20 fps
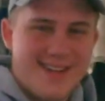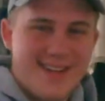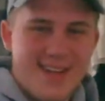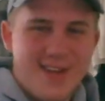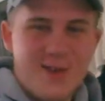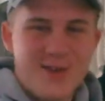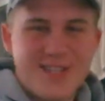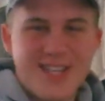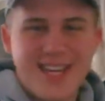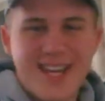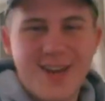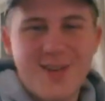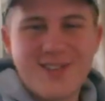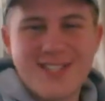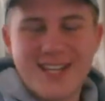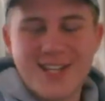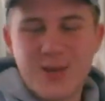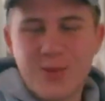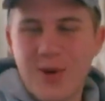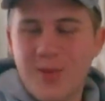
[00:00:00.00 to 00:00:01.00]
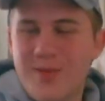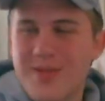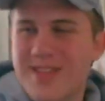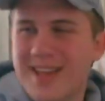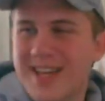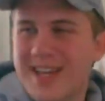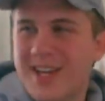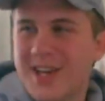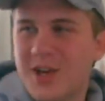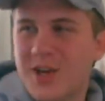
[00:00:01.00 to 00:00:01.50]
It was like the one with
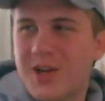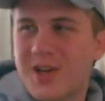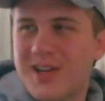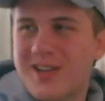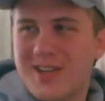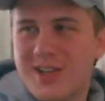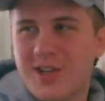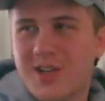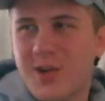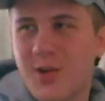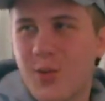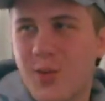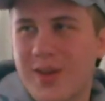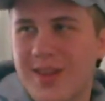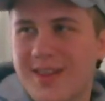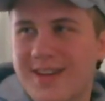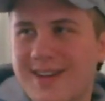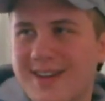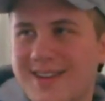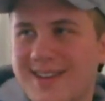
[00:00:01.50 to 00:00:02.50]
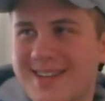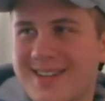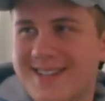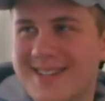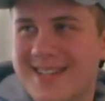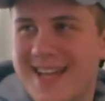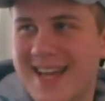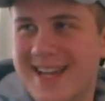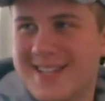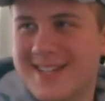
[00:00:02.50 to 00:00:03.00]
like Gorilla
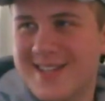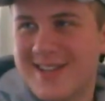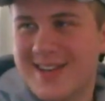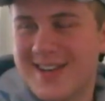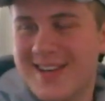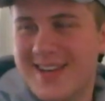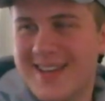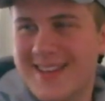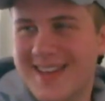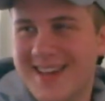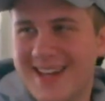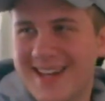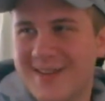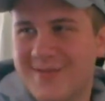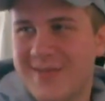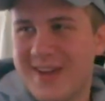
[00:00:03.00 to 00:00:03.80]
Dance on it and like